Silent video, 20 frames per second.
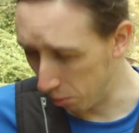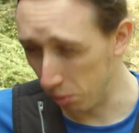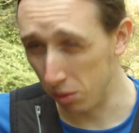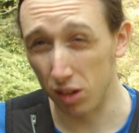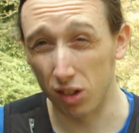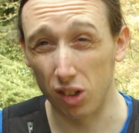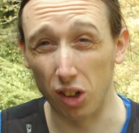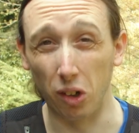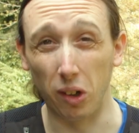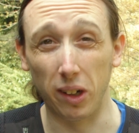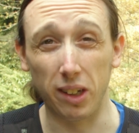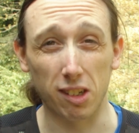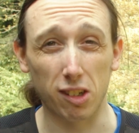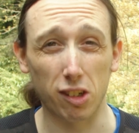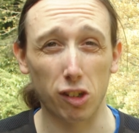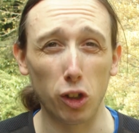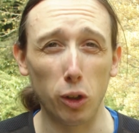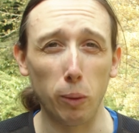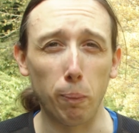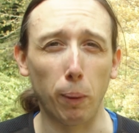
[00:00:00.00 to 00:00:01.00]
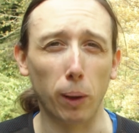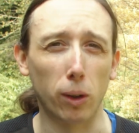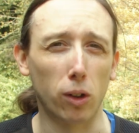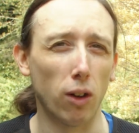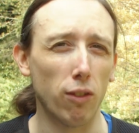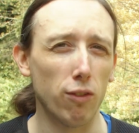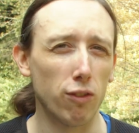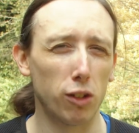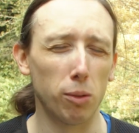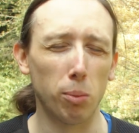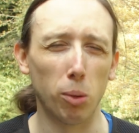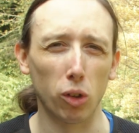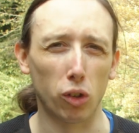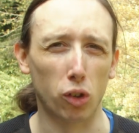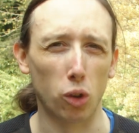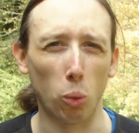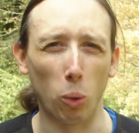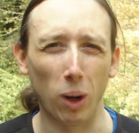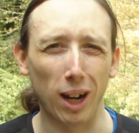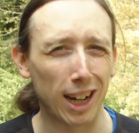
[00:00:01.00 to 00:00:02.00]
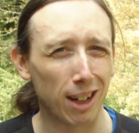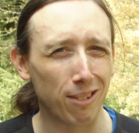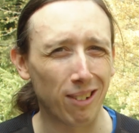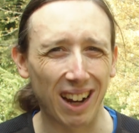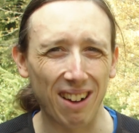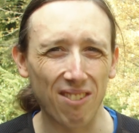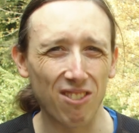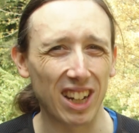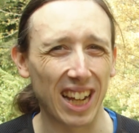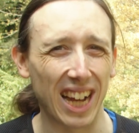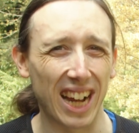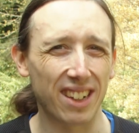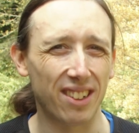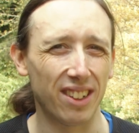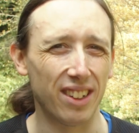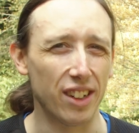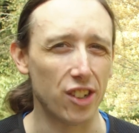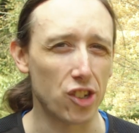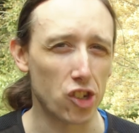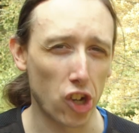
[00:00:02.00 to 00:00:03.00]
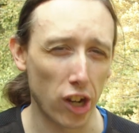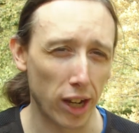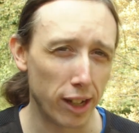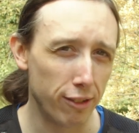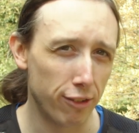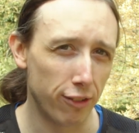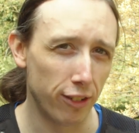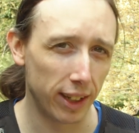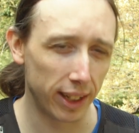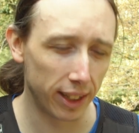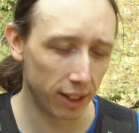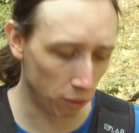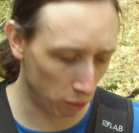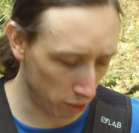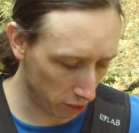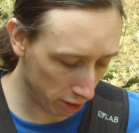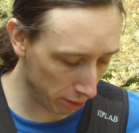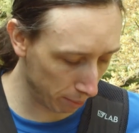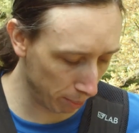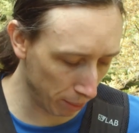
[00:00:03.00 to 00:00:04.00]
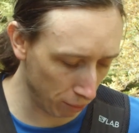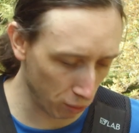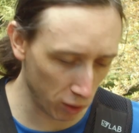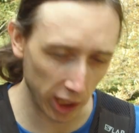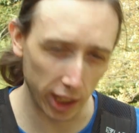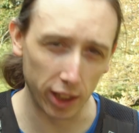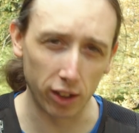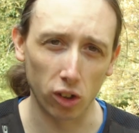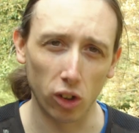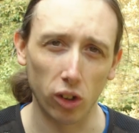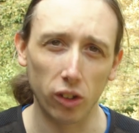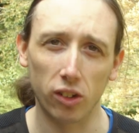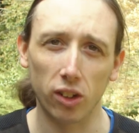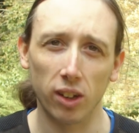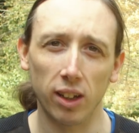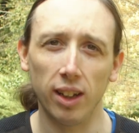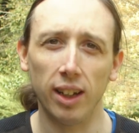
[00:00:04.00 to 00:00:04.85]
So it's super comfortable to wear. I haven't had any chafing, which has been really good.